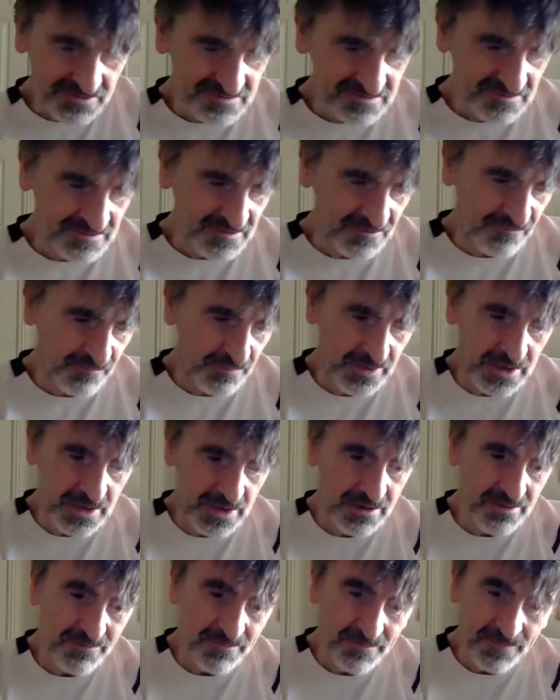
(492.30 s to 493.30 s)
since I've
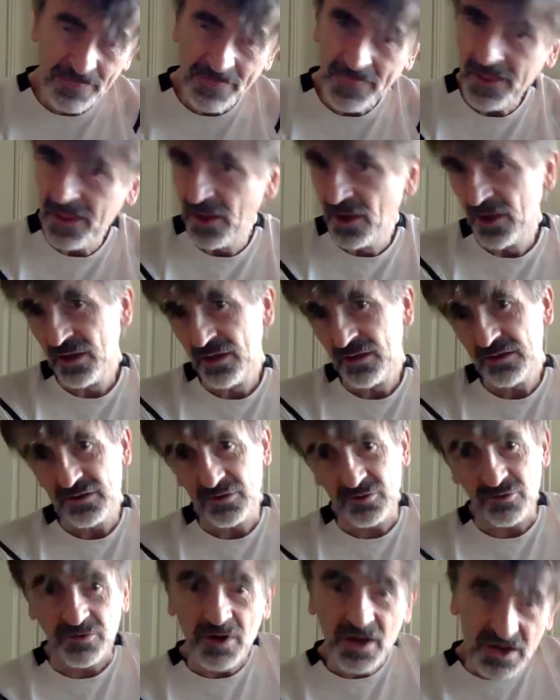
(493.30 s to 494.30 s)
been,
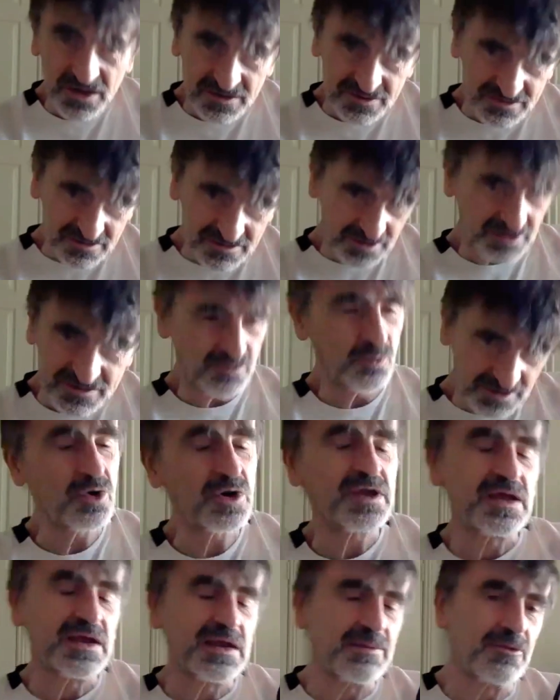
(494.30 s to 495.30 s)
not in work
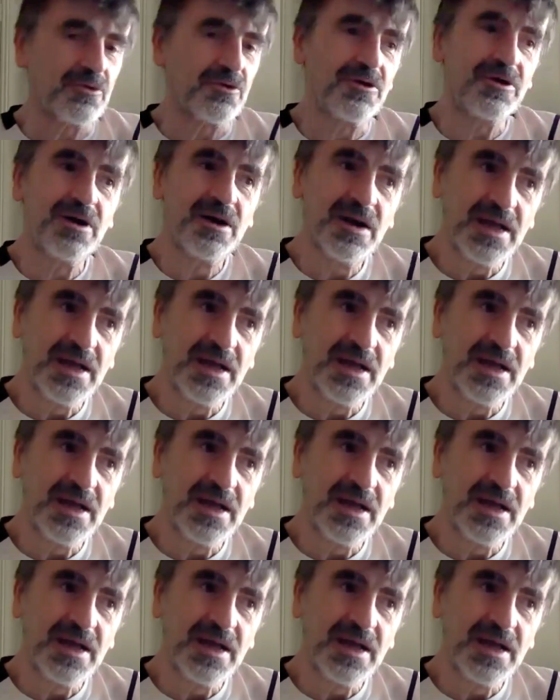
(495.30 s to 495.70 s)
anymore,